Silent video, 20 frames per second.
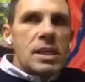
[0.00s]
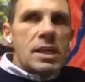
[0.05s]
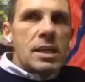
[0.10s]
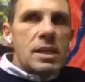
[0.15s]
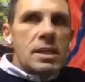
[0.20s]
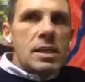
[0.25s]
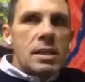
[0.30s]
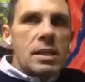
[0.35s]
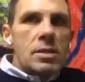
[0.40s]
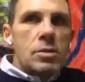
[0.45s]
year
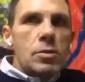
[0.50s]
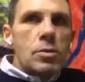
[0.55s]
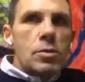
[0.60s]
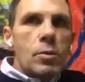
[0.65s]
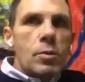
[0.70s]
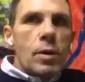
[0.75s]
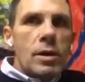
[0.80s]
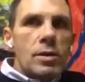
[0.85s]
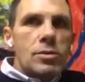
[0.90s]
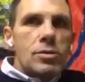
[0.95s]
in
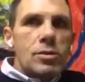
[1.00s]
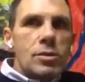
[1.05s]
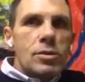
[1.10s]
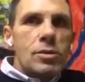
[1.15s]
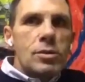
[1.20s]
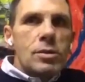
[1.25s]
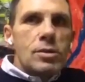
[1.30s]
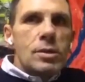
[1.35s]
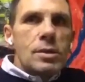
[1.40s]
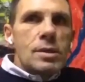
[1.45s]
Uruguay.
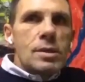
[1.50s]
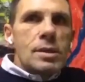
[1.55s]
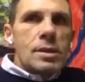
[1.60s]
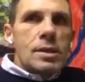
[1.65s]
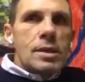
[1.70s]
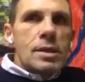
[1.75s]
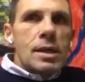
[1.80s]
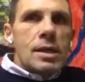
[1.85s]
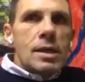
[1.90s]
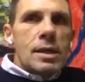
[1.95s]
So
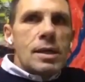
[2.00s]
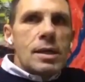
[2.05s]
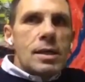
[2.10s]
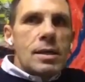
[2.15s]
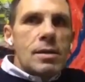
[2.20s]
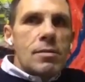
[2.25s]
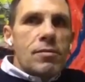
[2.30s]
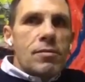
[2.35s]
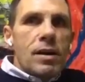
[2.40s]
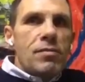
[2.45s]

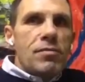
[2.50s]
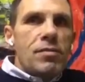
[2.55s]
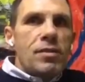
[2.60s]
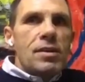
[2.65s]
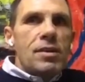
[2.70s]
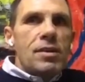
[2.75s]
if